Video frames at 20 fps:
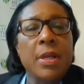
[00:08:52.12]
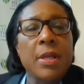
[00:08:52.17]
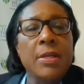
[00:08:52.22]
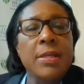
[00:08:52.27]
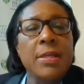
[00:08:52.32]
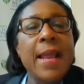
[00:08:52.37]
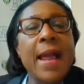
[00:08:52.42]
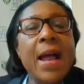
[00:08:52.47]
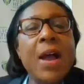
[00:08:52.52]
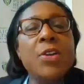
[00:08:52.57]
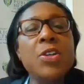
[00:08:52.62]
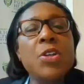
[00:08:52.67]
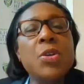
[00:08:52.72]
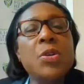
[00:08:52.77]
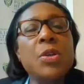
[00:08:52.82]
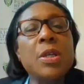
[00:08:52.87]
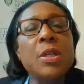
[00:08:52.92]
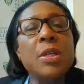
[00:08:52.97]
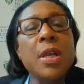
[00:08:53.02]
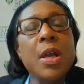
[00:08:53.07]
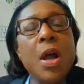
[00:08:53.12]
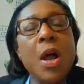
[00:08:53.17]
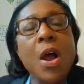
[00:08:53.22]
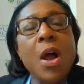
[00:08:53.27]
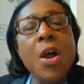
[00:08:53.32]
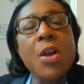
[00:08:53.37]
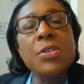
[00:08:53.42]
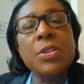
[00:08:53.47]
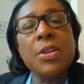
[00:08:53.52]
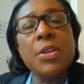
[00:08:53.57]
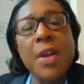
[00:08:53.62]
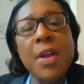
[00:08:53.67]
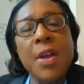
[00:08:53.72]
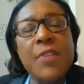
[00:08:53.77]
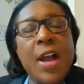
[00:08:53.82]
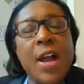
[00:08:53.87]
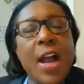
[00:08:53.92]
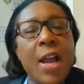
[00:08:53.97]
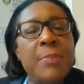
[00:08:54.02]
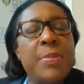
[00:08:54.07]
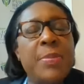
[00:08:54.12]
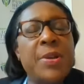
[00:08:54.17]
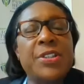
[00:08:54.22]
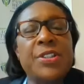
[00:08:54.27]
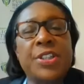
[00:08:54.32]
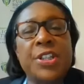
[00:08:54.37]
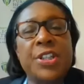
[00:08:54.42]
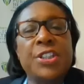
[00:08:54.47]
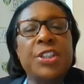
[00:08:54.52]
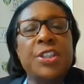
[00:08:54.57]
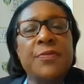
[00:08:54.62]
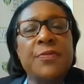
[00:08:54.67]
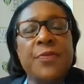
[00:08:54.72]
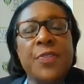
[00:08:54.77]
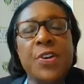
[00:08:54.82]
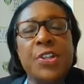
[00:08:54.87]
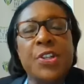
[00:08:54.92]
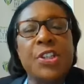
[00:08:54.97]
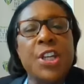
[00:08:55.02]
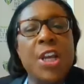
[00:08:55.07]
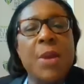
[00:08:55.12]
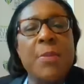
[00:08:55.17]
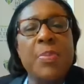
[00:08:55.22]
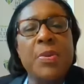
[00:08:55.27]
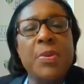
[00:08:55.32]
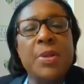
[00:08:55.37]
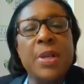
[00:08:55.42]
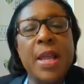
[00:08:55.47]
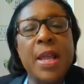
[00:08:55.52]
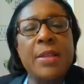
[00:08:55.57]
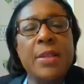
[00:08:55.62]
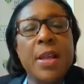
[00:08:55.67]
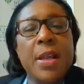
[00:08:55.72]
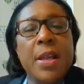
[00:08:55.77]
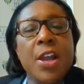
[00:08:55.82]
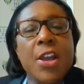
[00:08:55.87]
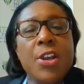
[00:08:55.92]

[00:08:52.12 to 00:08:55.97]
Now, you can also have a hybrid system, for example, that